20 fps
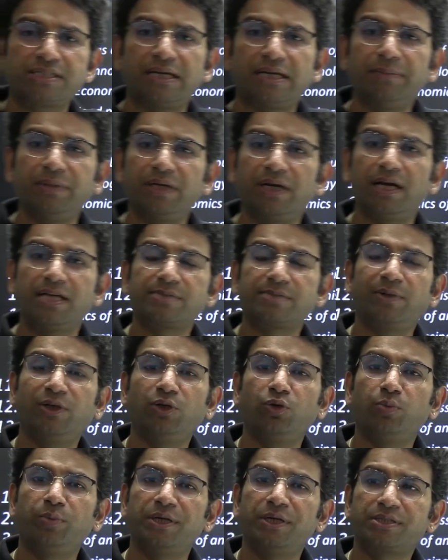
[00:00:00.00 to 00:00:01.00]
being asked by
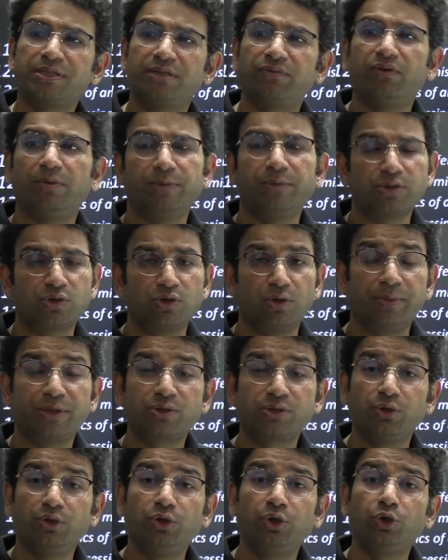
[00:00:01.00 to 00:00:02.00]
UPSC from this topic.
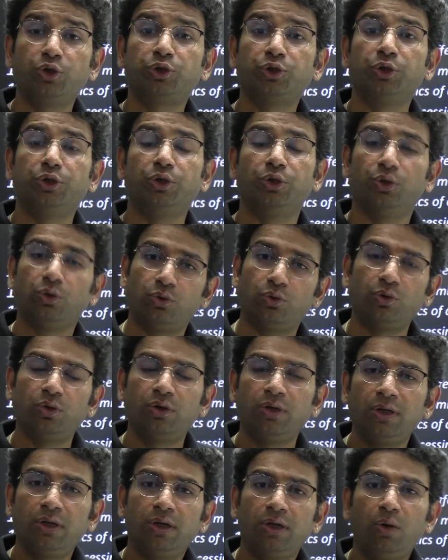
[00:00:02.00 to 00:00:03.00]
So you should know
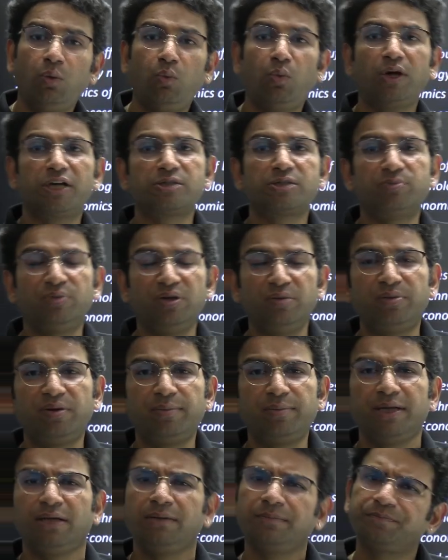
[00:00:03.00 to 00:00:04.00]
what is
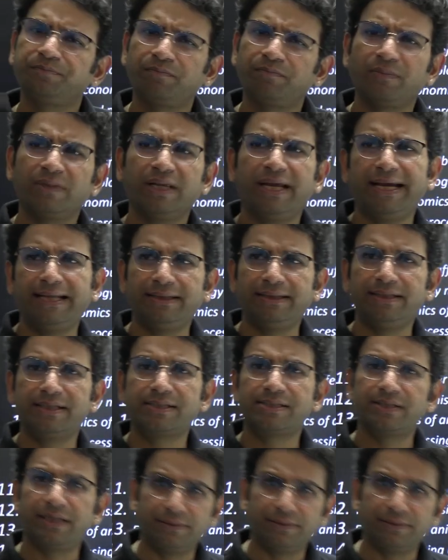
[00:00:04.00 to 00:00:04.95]
PPP and this thing.